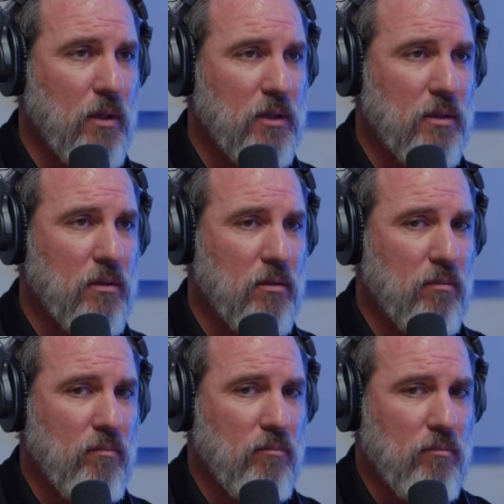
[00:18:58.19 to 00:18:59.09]

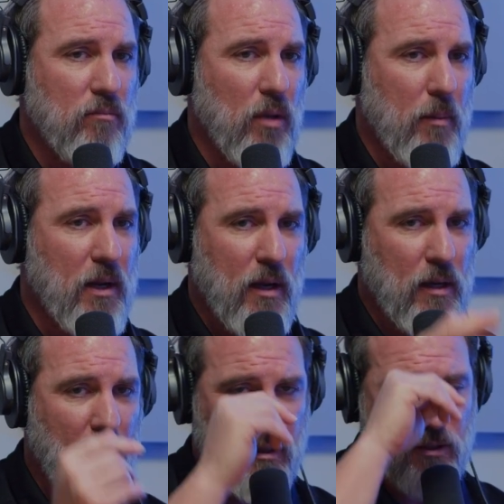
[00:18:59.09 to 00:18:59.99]

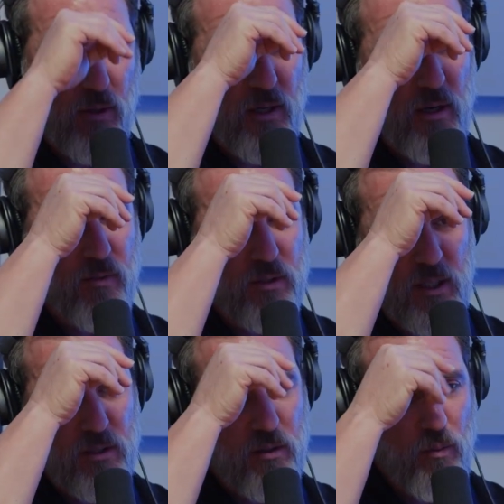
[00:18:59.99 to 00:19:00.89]
I had this great
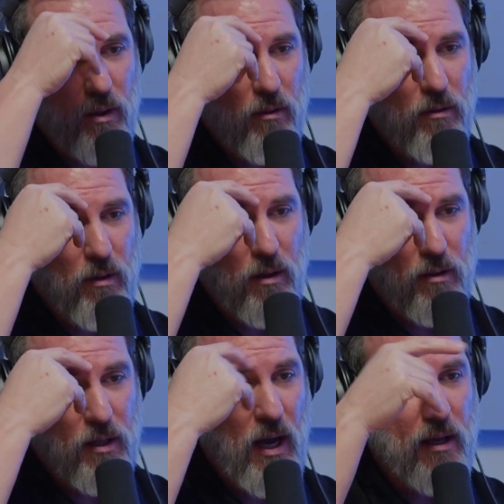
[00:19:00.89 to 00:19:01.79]
conversation with
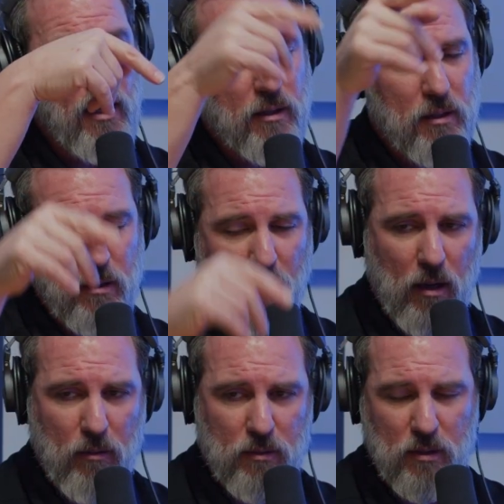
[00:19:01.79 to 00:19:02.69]
the guy. Yeah, the
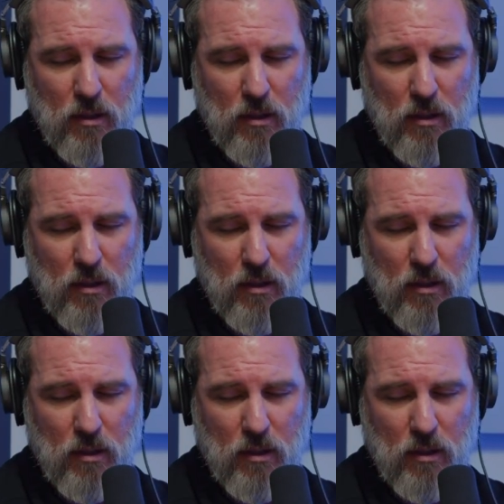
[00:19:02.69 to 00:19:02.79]
guy was